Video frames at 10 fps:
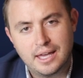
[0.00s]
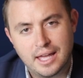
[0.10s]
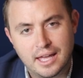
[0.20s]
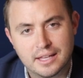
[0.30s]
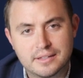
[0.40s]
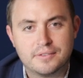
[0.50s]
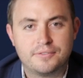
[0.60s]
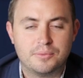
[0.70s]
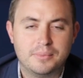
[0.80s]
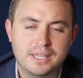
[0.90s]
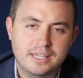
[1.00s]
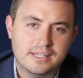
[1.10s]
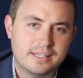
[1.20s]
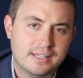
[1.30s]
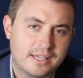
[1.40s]
And for me,
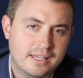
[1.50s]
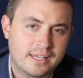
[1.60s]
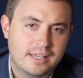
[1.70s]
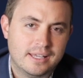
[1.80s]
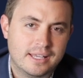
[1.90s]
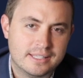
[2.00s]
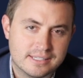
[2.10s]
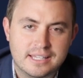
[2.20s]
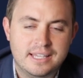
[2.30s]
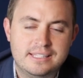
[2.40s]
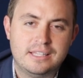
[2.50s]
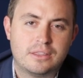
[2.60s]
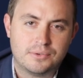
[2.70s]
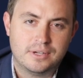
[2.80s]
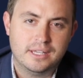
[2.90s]
it's an easy
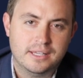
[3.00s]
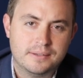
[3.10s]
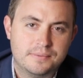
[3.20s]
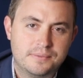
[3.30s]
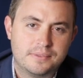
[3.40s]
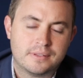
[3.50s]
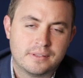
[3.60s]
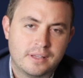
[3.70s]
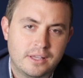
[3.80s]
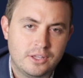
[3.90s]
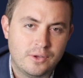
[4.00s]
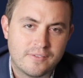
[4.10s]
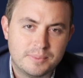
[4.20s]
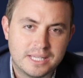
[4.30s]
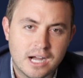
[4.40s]
three. You have
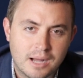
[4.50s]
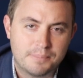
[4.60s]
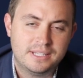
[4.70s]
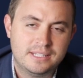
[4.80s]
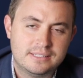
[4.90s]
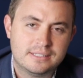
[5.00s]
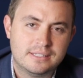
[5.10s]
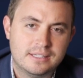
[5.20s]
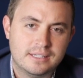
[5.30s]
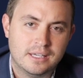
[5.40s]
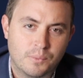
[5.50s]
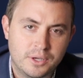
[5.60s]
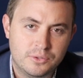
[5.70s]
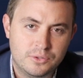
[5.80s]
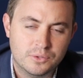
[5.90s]
to be competent in
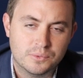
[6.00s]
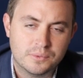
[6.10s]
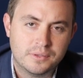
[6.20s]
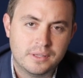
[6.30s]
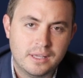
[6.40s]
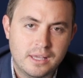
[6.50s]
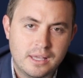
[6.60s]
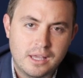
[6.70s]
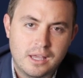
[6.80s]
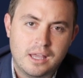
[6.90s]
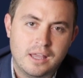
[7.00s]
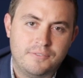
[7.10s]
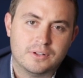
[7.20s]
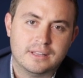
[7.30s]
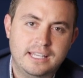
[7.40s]
what you do. If
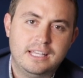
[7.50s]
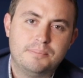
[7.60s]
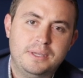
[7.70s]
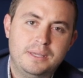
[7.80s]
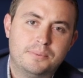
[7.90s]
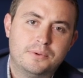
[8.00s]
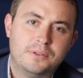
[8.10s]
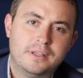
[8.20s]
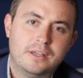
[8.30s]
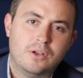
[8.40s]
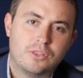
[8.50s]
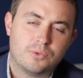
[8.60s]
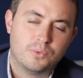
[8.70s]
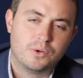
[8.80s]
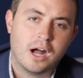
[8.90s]
you're leading people
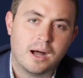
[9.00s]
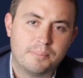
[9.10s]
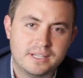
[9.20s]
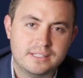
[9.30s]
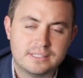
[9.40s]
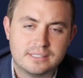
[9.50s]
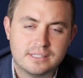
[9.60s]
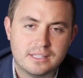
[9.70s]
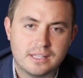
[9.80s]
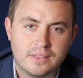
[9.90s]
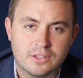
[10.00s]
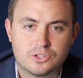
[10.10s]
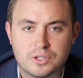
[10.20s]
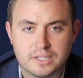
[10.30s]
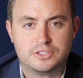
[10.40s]
through competence, they'll
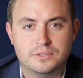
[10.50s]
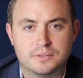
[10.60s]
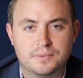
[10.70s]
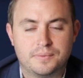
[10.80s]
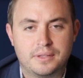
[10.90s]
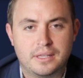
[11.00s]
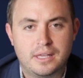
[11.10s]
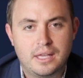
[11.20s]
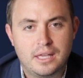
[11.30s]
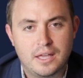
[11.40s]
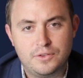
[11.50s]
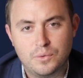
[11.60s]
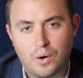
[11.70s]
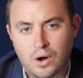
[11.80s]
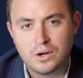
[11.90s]
trust you. If
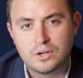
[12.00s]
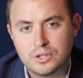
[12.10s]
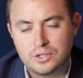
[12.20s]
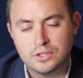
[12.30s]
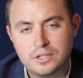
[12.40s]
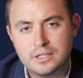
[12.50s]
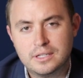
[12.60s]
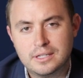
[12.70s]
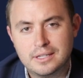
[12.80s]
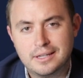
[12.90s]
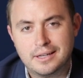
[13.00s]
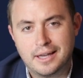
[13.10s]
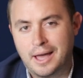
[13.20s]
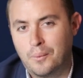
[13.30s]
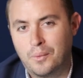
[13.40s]
you aren't good at